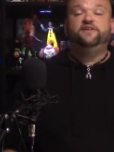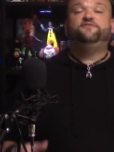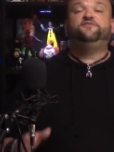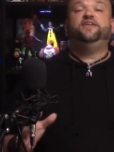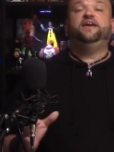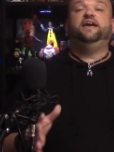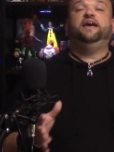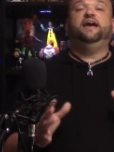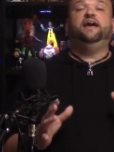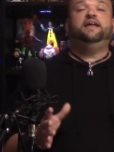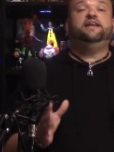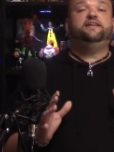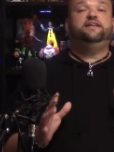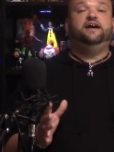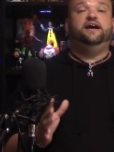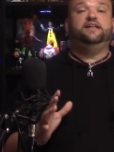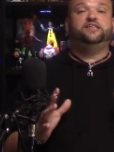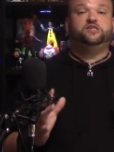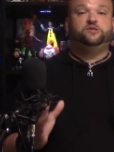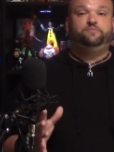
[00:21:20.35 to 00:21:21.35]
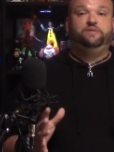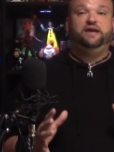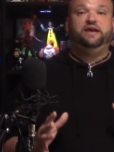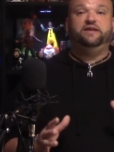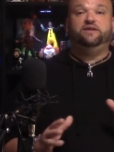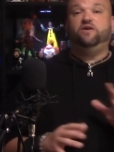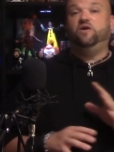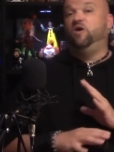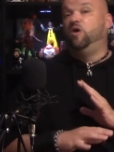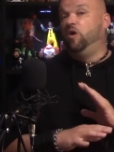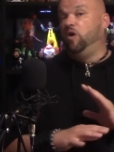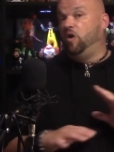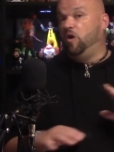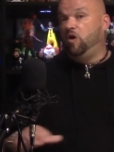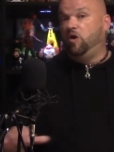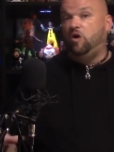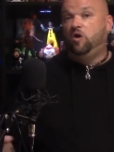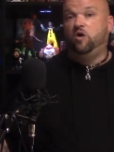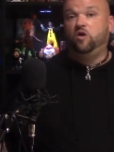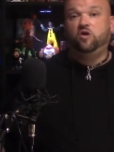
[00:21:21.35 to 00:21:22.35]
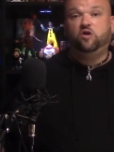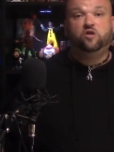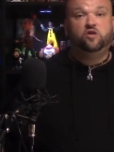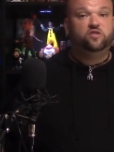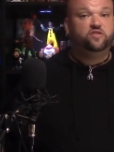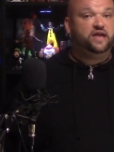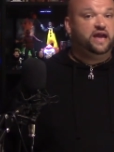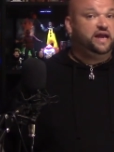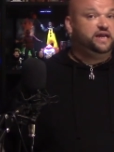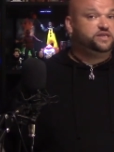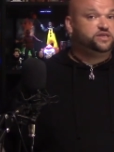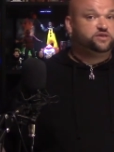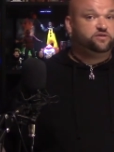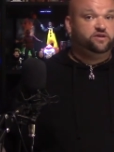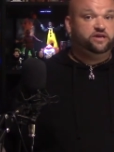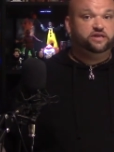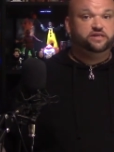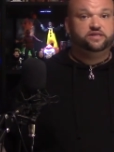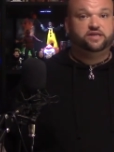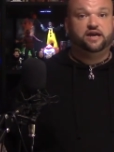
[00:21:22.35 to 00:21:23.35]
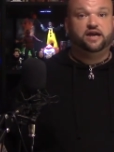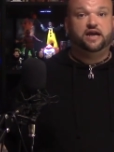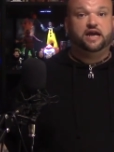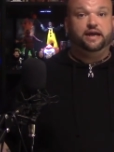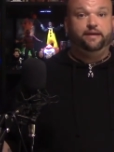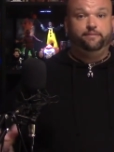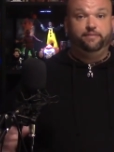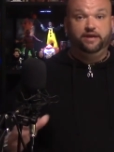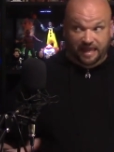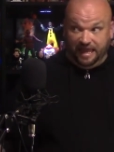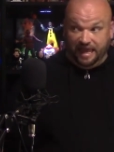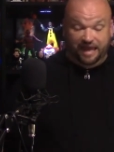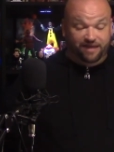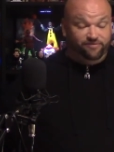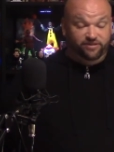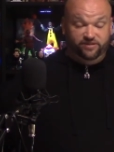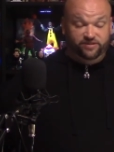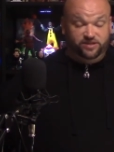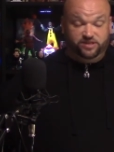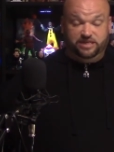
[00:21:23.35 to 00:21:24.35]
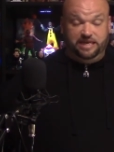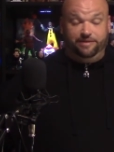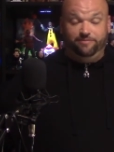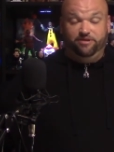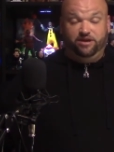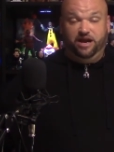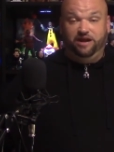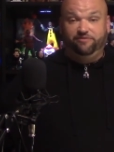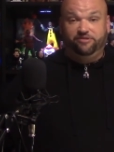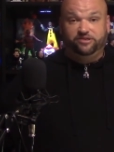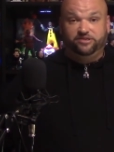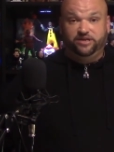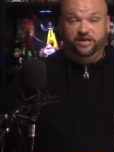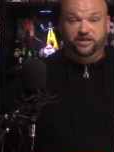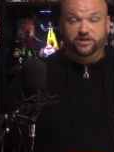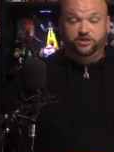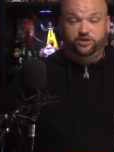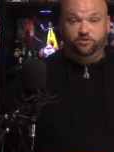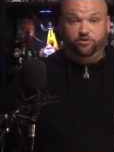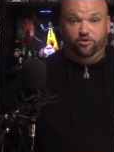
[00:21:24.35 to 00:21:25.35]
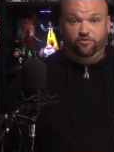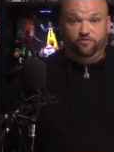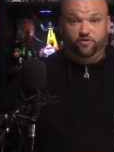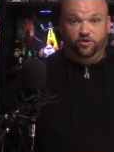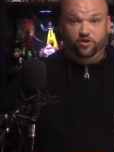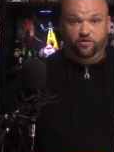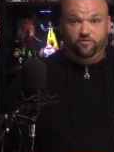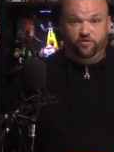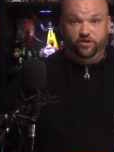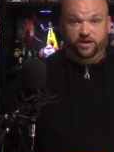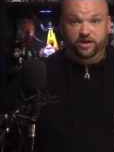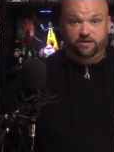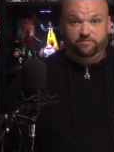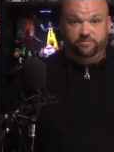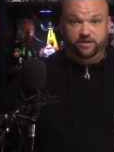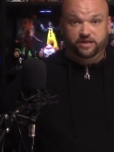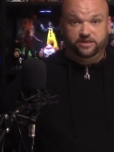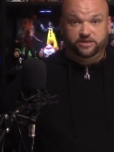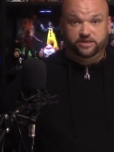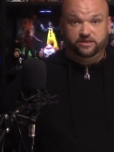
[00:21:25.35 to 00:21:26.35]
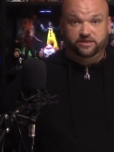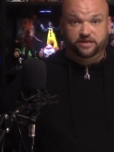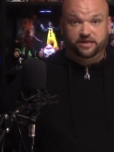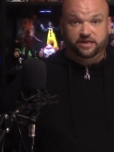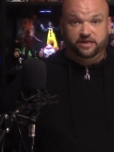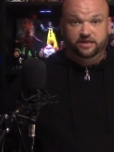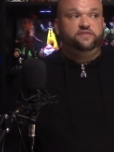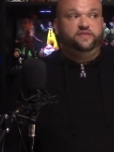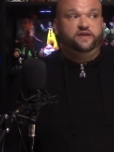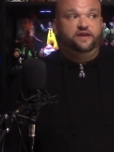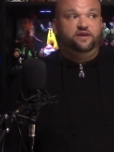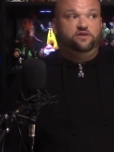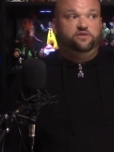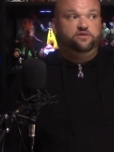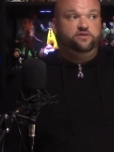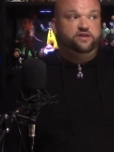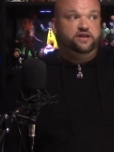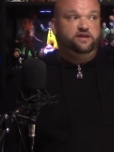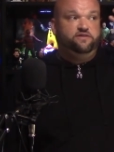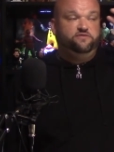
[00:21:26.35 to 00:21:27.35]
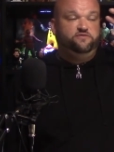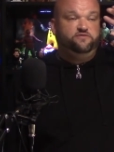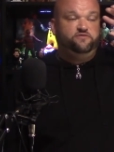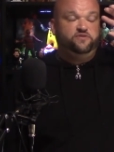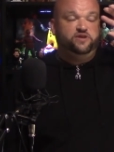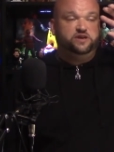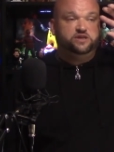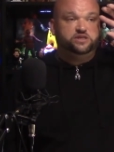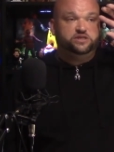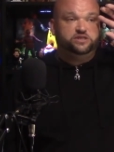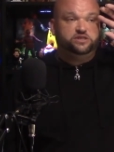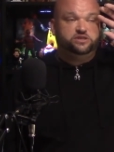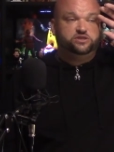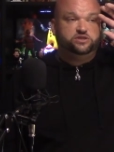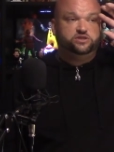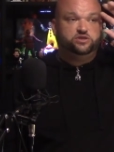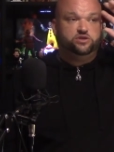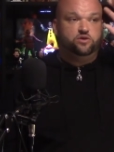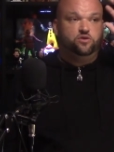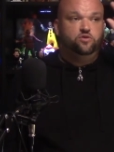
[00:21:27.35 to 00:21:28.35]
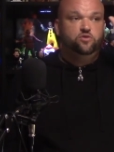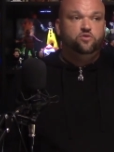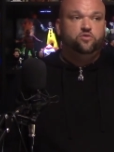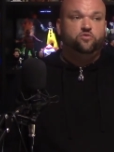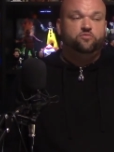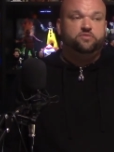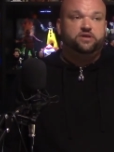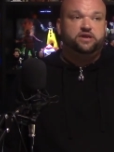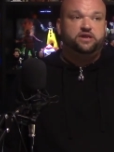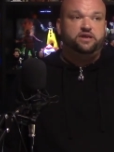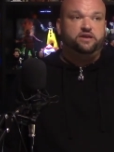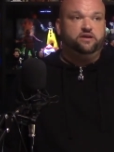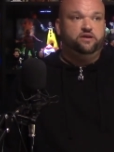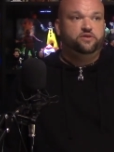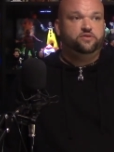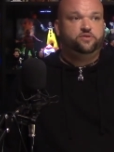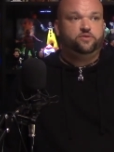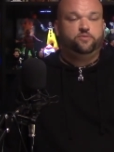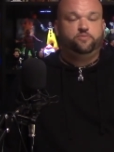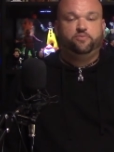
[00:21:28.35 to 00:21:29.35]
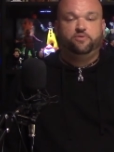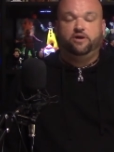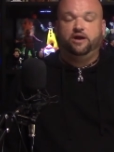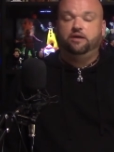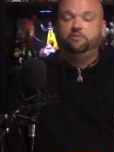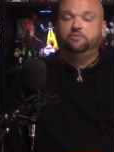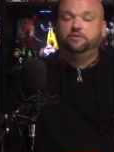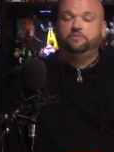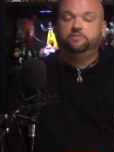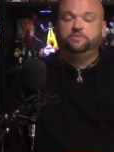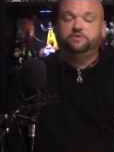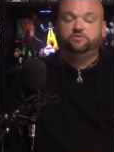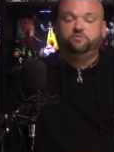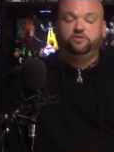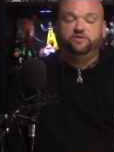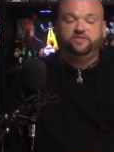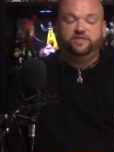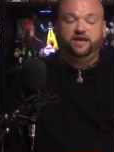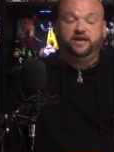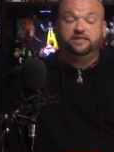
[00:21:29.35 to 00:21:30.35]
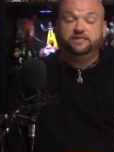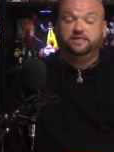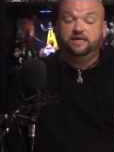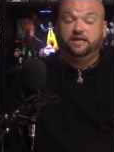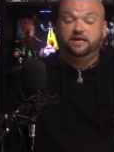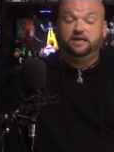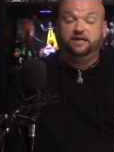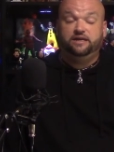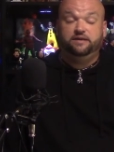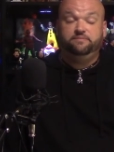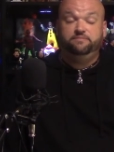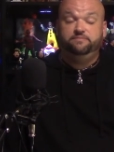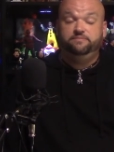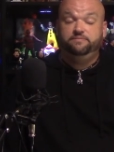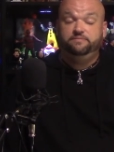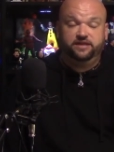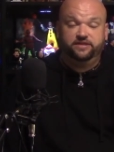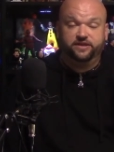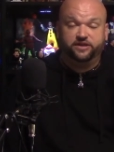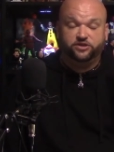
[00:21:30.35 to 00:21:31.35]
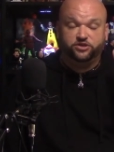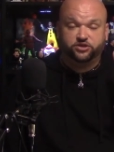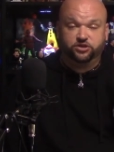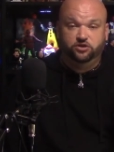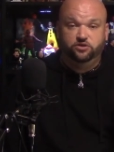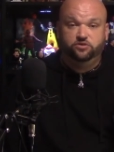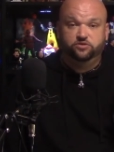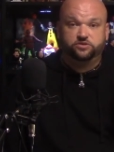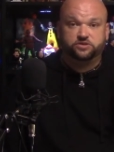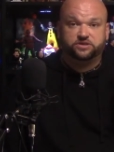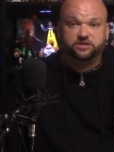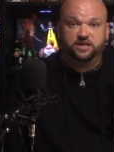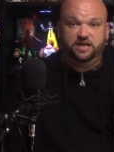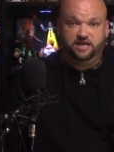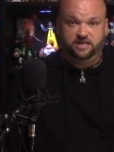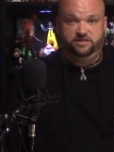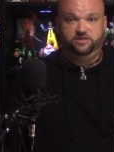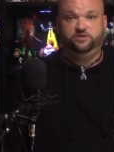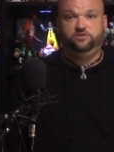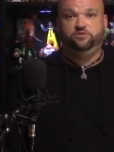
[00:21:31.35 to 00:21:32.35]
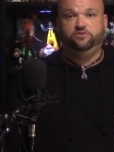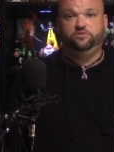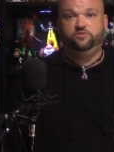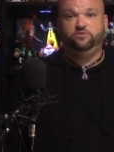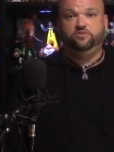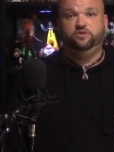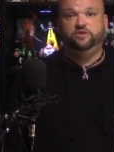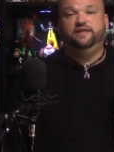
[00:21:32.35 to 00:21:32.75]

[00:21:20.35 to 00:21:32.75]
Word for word: If they had not spent all that screen time having the same conversation over and over again, basically, they could have fixed so many other problems with that time, and they chose not to.